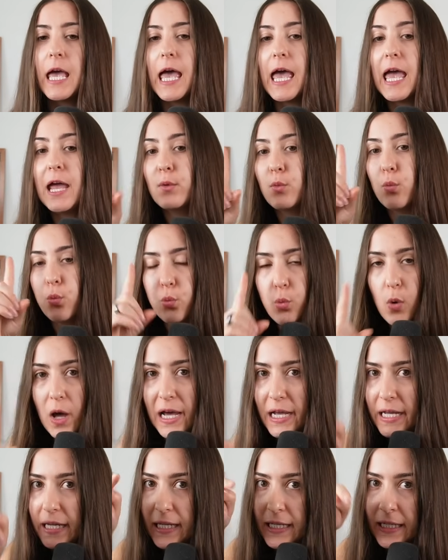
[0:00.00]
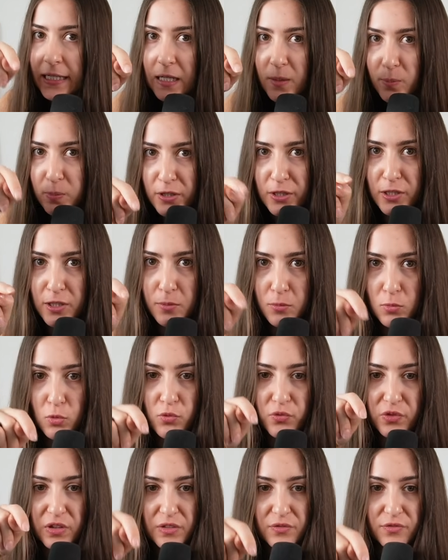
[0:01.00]
And why can I play the
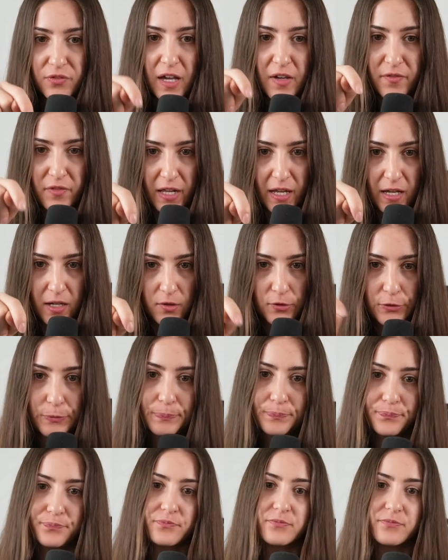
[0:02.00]
move d5 now?